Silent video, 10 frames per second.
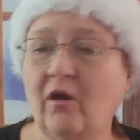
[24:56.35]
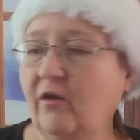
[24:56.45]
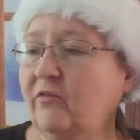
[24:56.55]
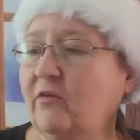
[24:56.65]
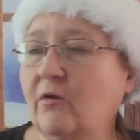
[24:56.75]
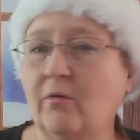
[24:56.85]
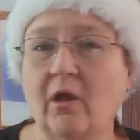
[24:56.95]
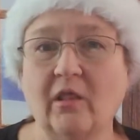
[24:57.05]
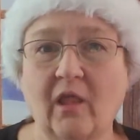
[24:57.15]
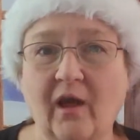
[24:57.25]
also
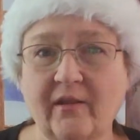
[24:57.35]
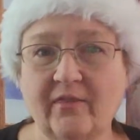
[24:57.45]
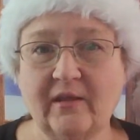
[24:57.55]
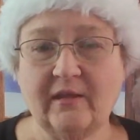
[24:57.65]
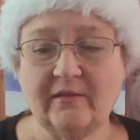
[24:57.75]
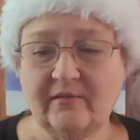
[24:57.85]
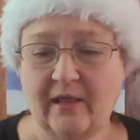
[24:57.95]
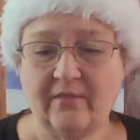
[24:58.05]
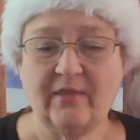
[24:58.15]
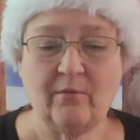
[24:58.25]
a lot of things
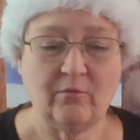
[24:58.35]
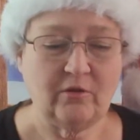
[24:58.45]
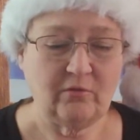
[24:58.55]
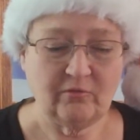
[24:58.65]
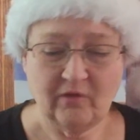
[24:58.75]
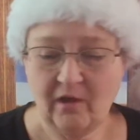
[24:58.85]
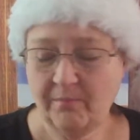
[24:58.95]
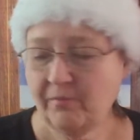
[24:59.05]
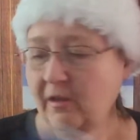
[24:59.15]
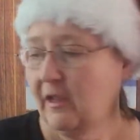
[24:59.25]
that they will use
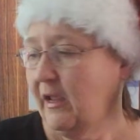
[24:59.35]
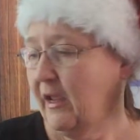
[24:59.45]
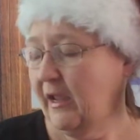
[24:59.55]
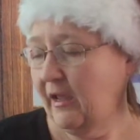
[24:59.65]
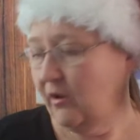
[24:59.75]
up, and